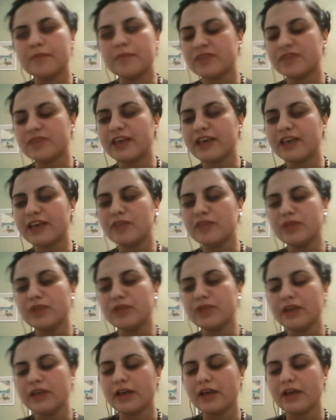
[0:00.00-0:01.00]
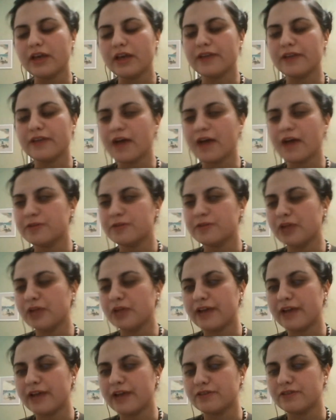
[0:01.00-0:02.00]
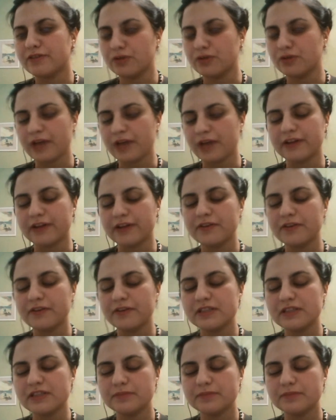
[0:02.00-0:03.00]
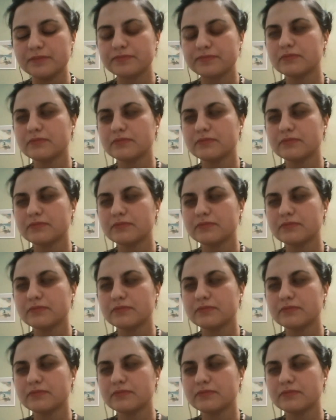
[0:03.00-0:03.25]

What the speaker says: Taking me and other blind youth activists